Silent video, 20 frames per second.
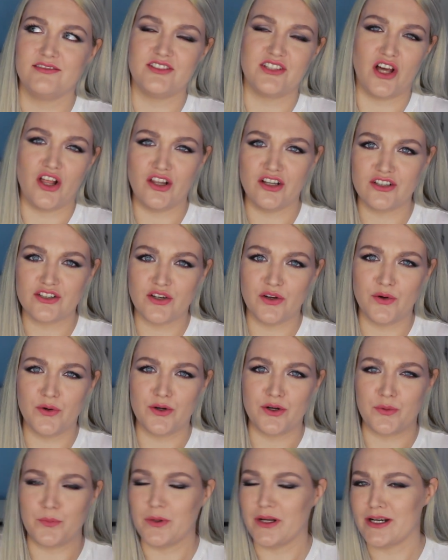dollar
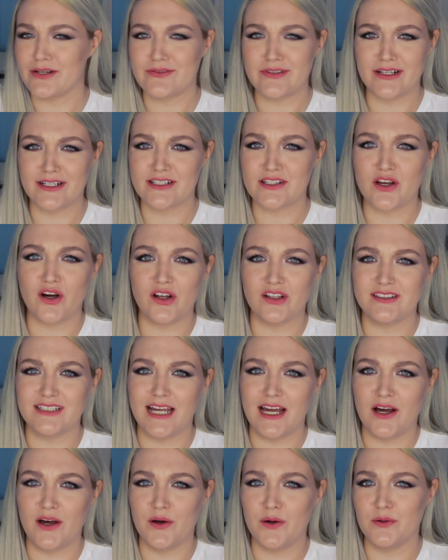zone or whatever it's called
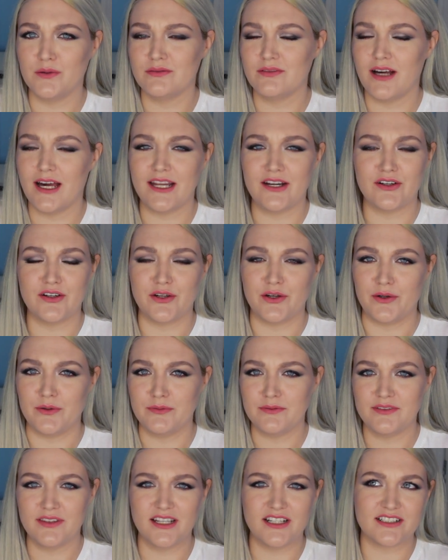now. I don't know.
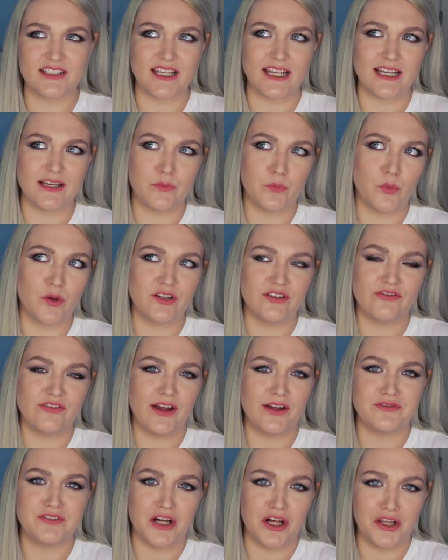There's like $1 to
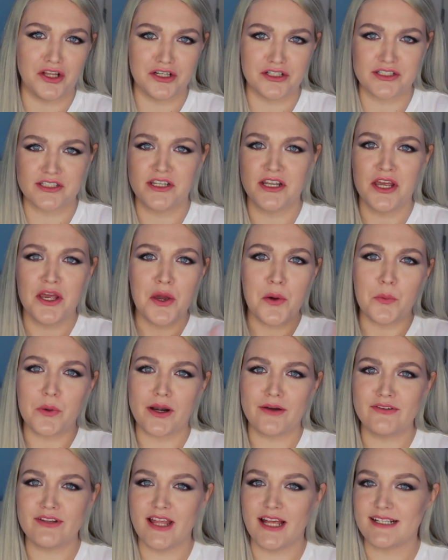$5,
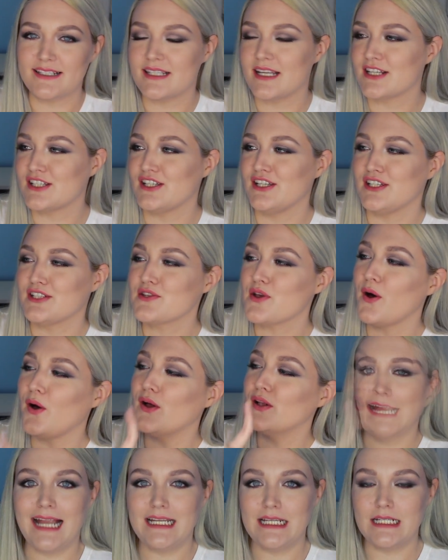whatever that section is
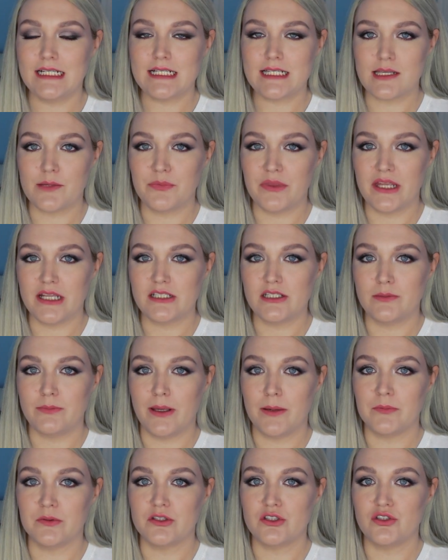called. I needed something to
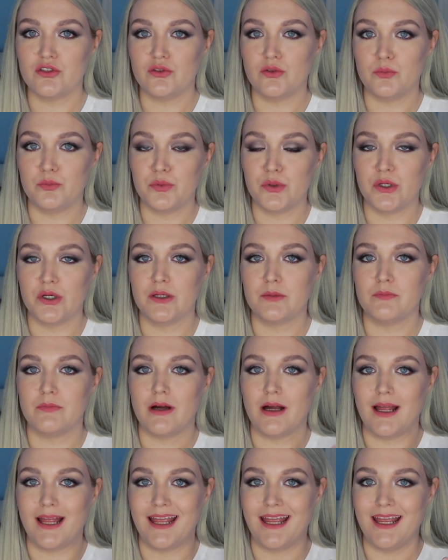be able to put
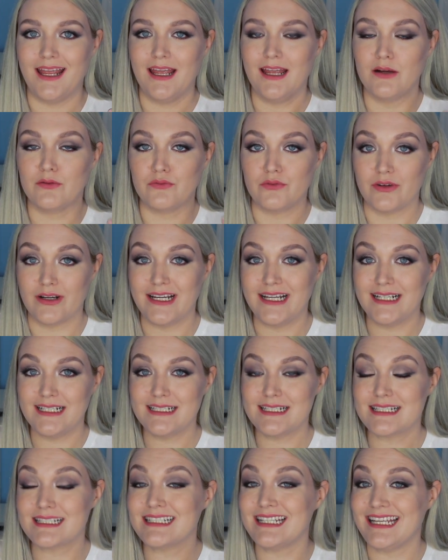my
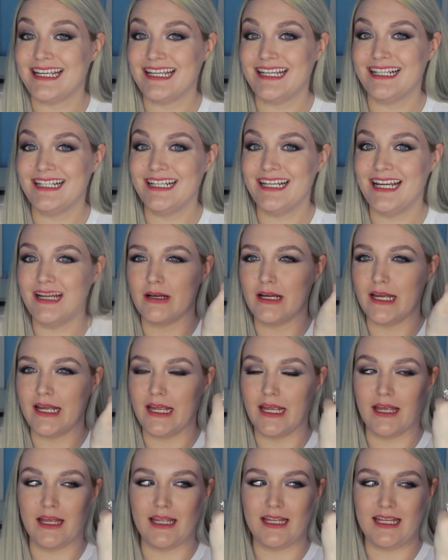rings in.
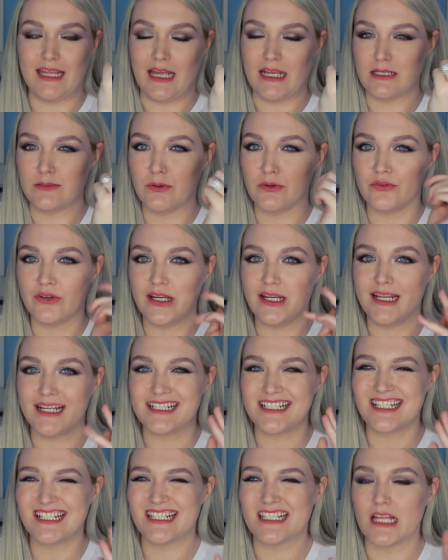My engagement ring
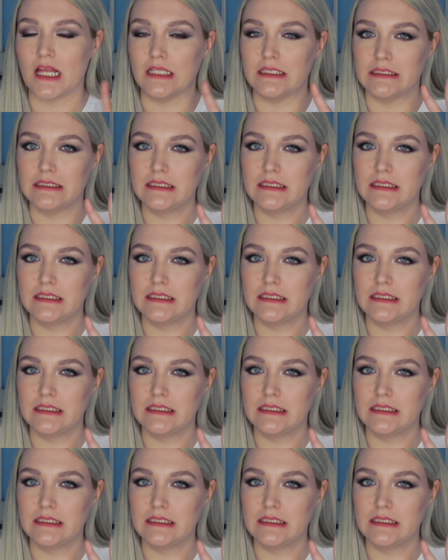is just a